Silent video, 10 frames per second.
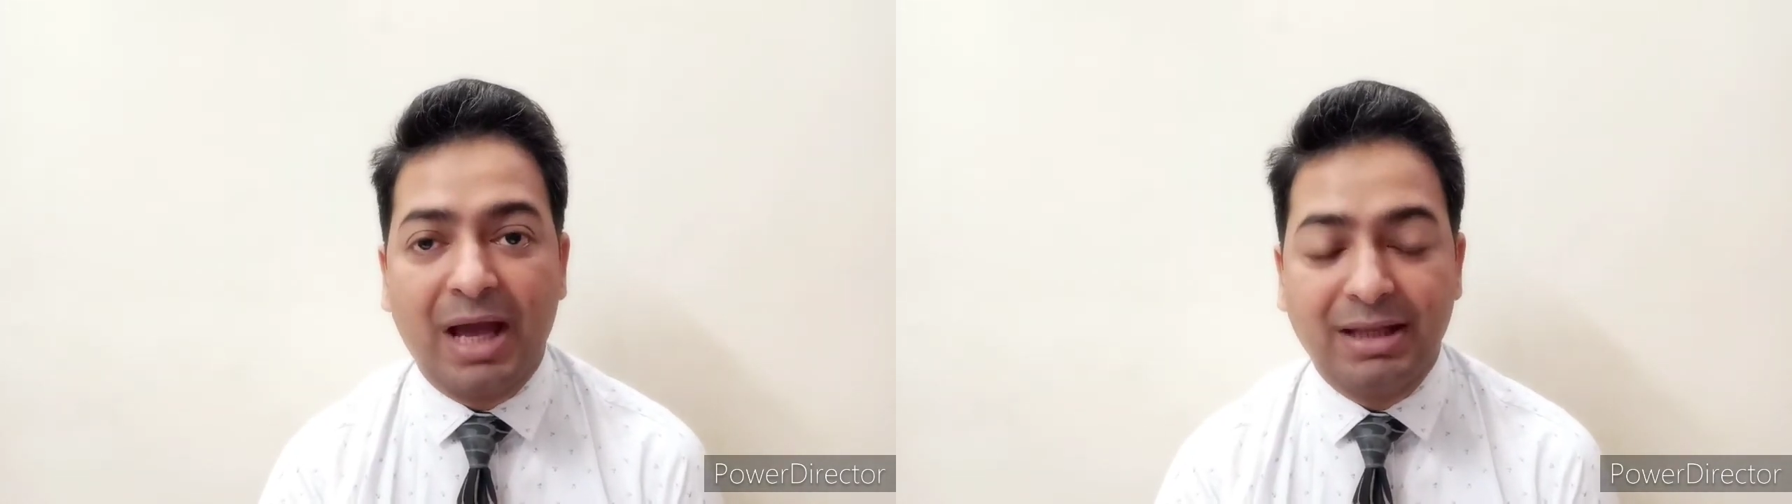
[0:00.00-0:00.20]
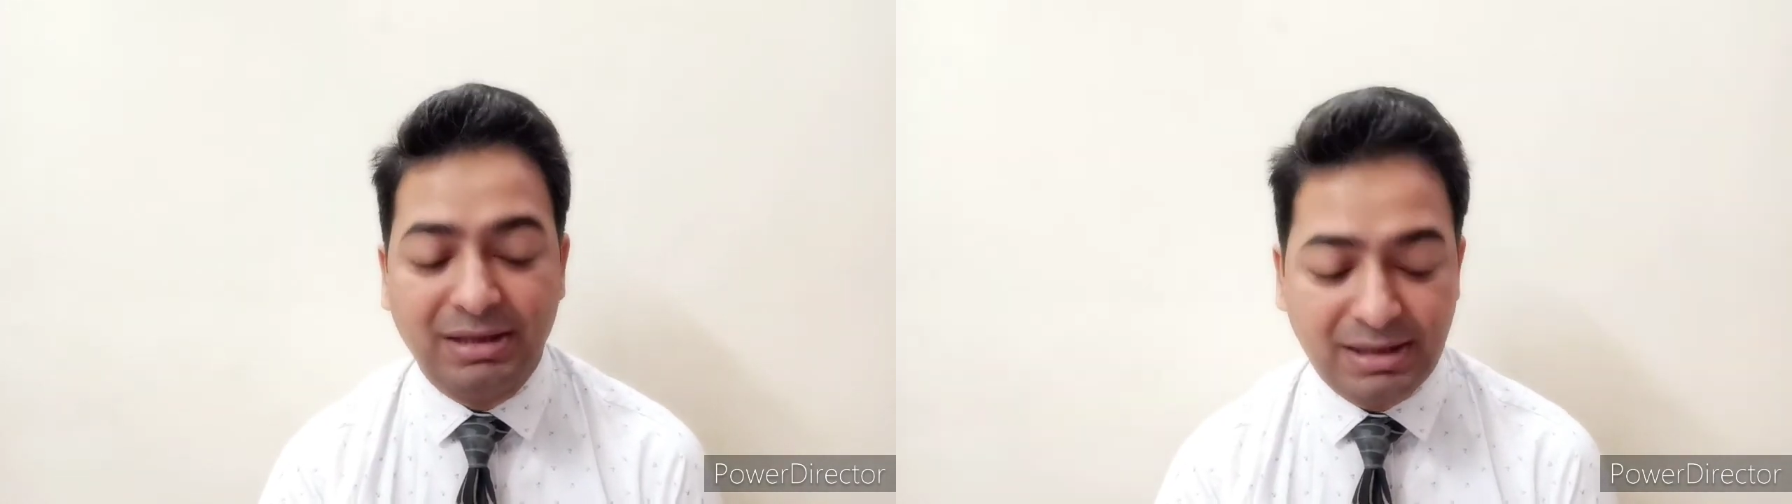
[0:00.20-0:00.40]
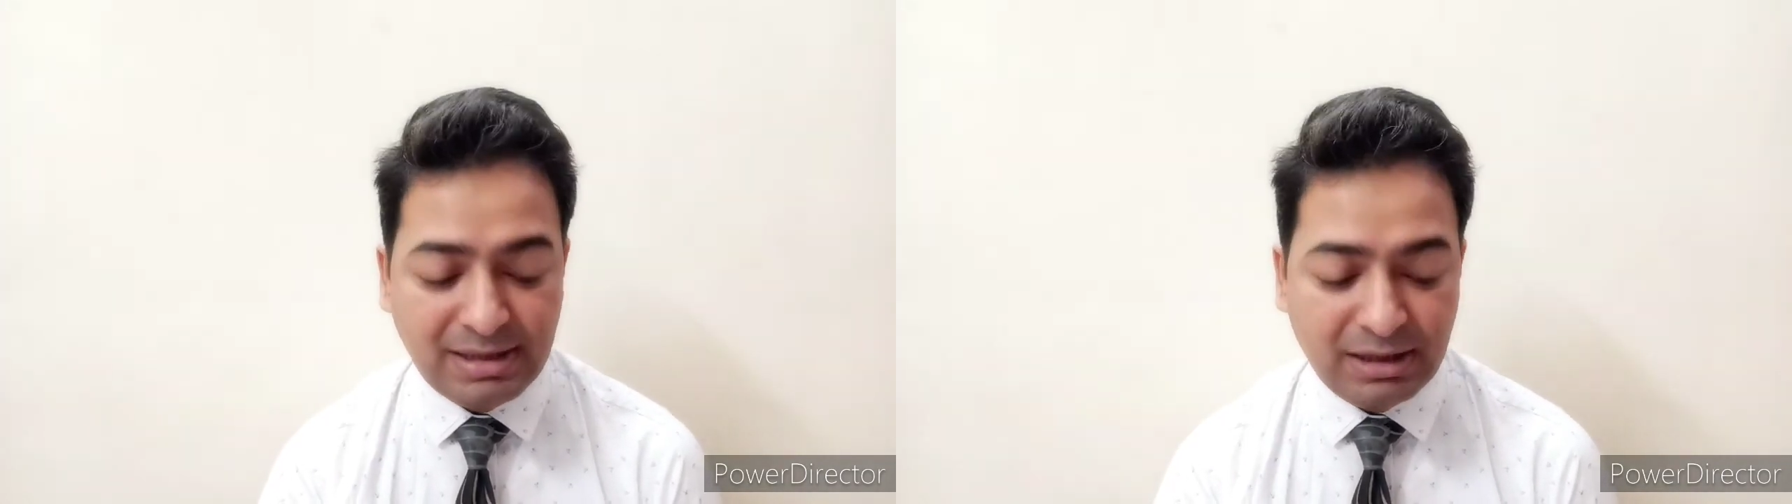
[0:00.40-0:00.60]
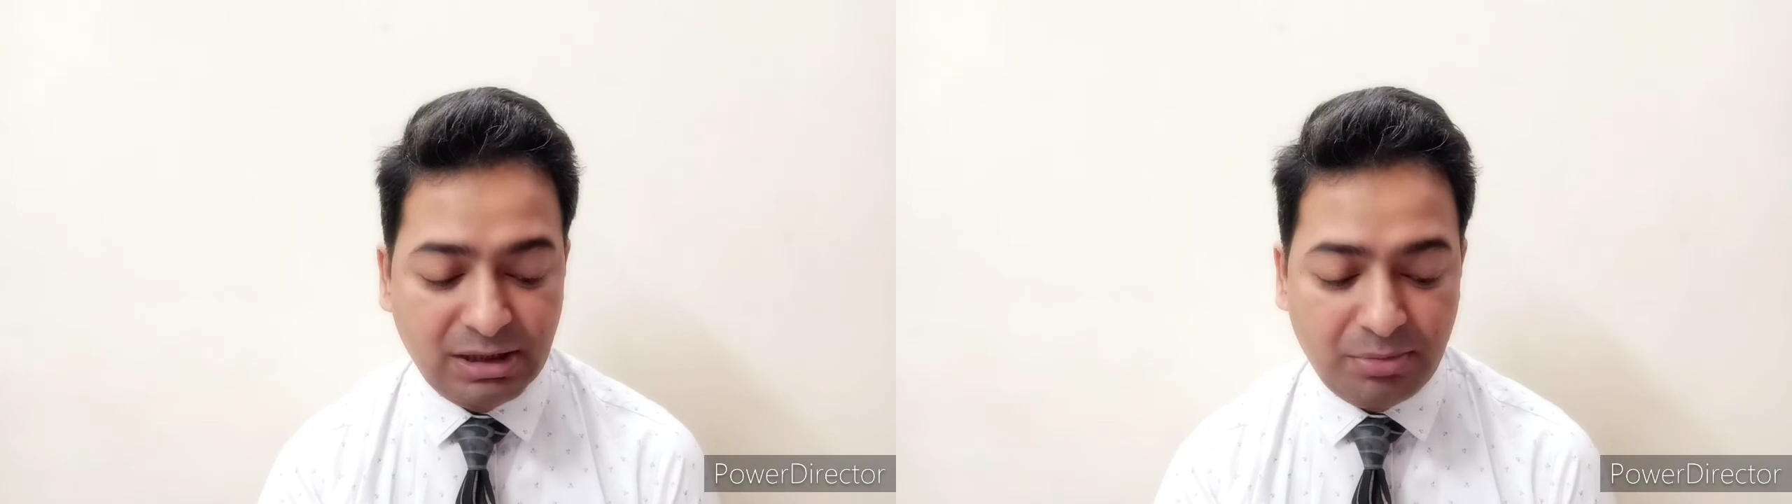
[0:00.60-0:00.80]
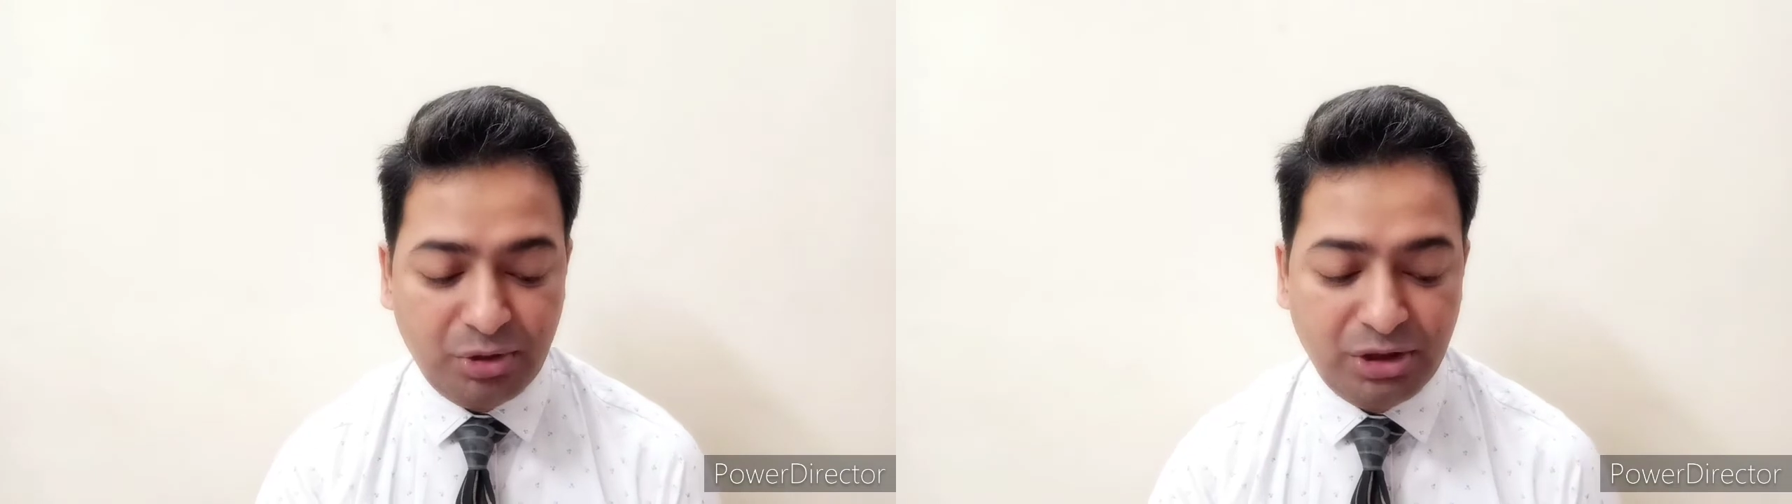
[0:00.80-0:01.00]
and these are the
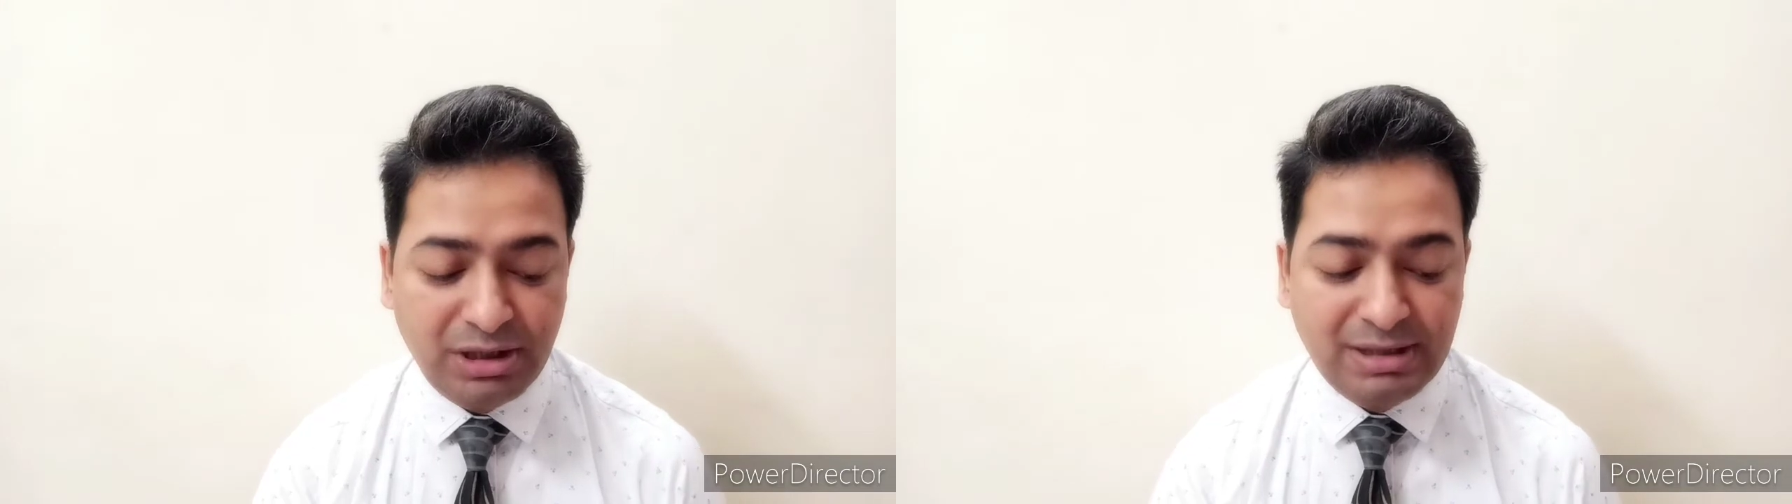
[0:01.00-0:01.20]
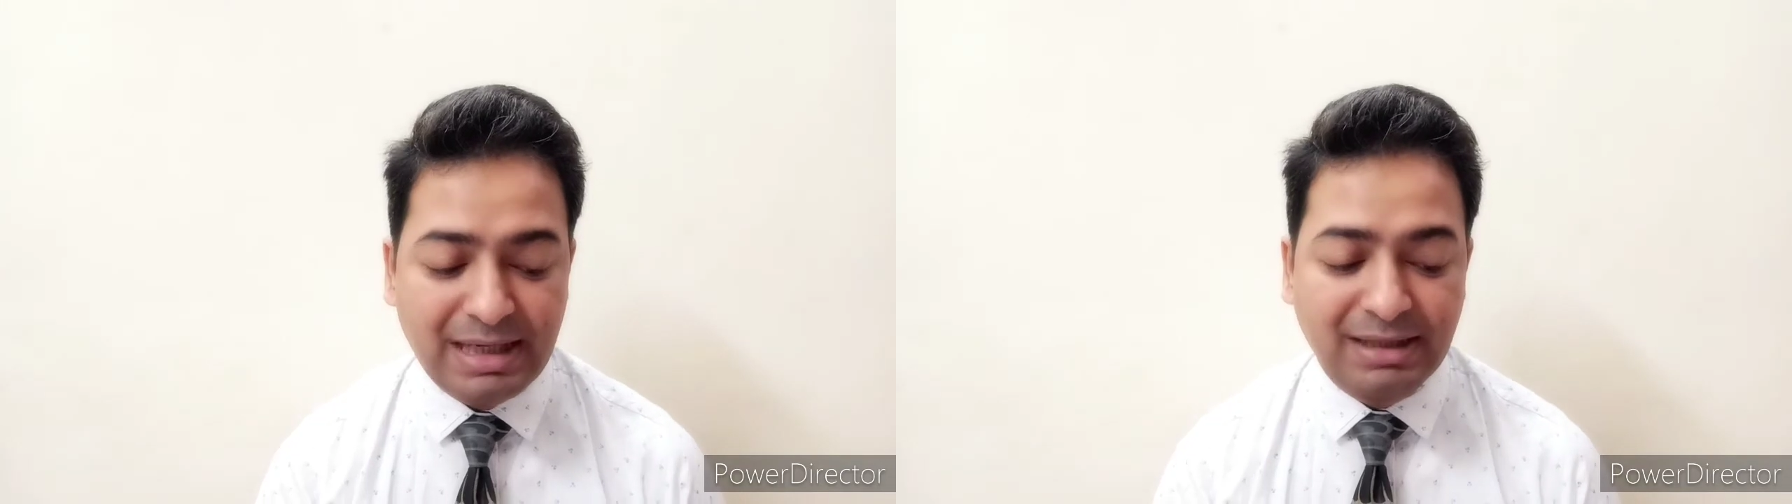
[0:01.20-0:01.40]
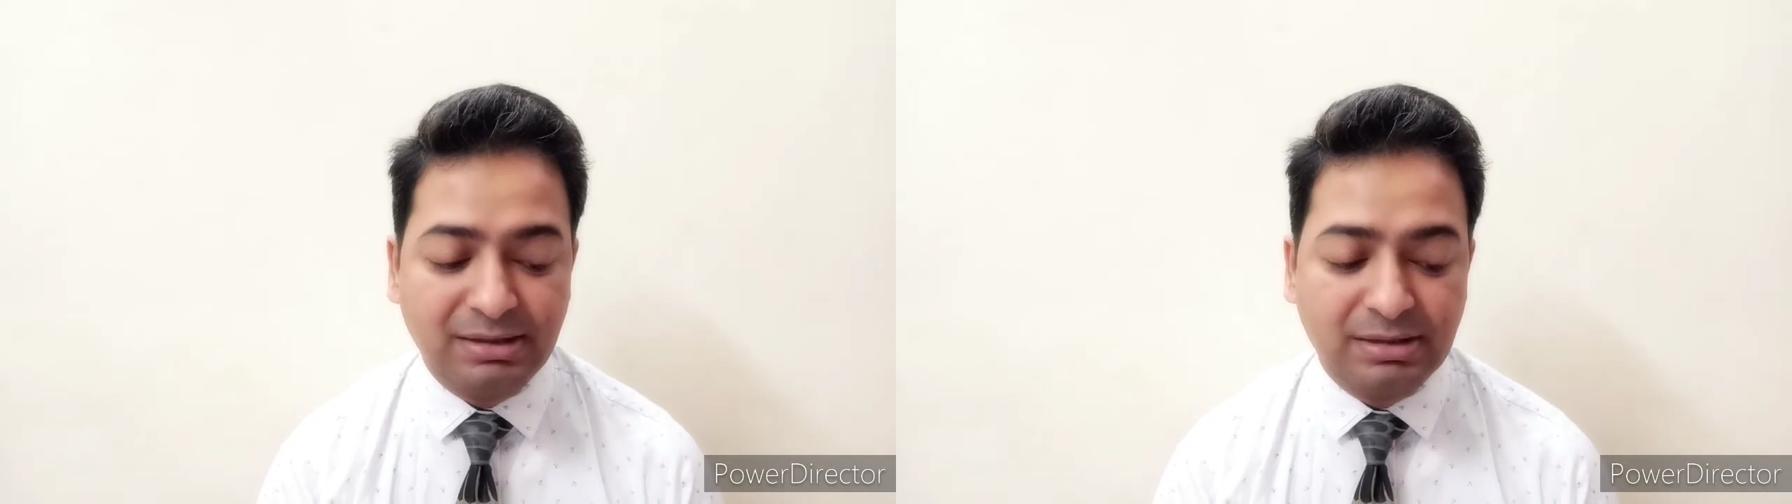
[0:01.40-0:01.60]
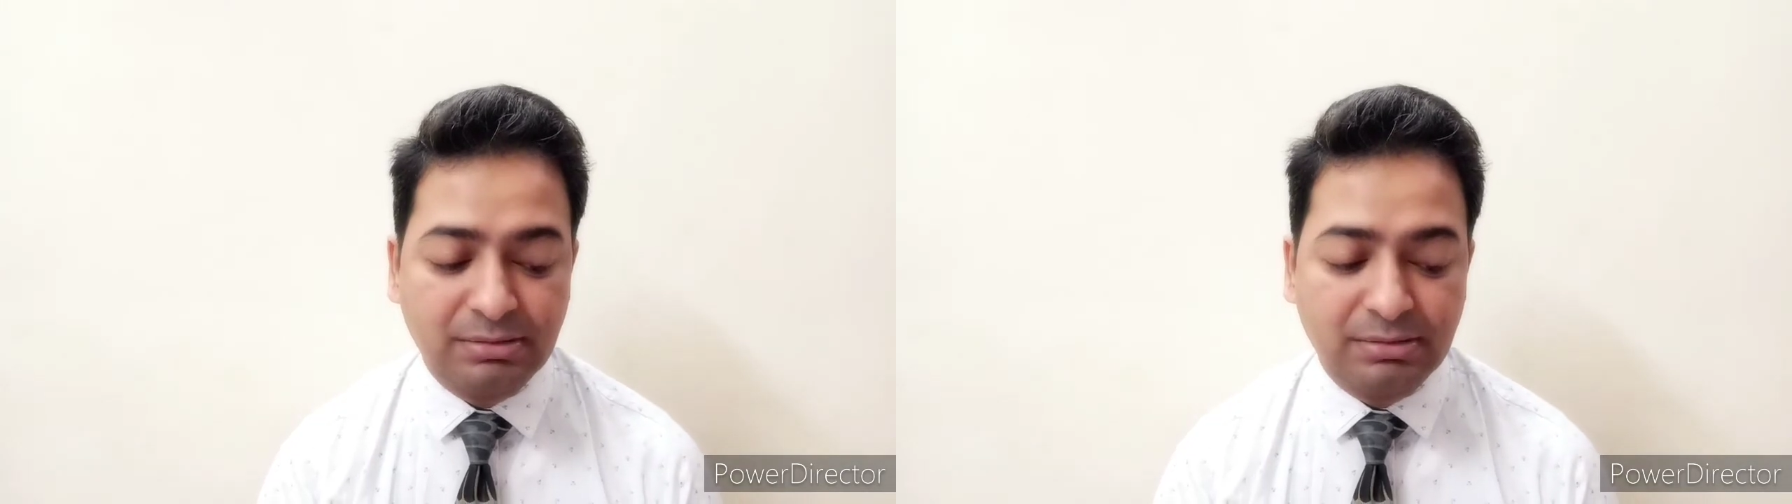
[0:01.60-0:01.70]
communities and